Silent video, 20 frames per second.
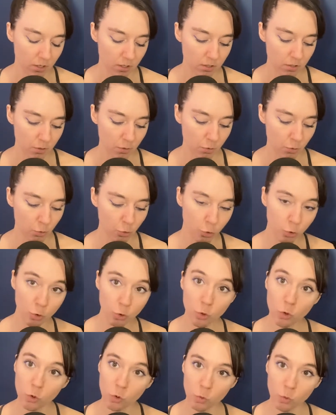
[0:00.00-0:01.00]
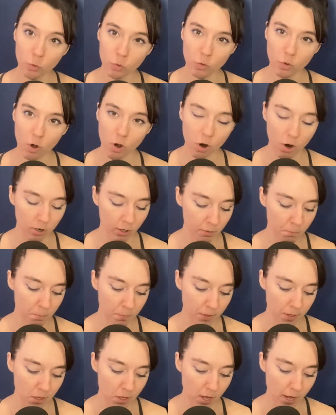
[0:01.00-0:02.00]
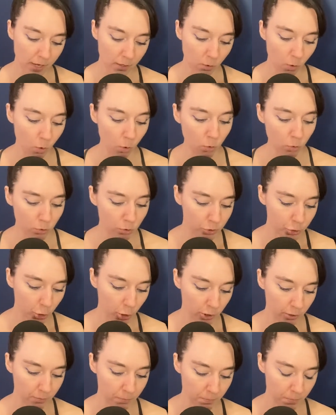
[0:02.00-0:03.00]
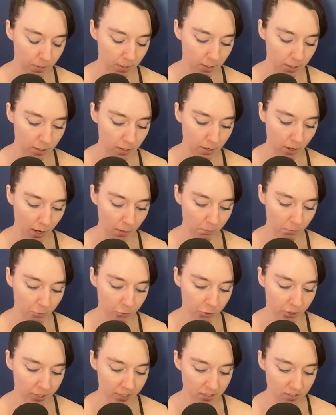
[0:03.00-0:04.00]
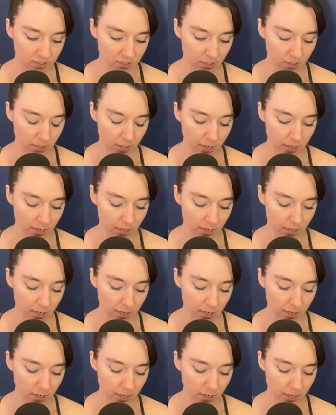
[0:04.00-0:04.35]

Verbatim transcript: new R&B and old R&B. I'm really into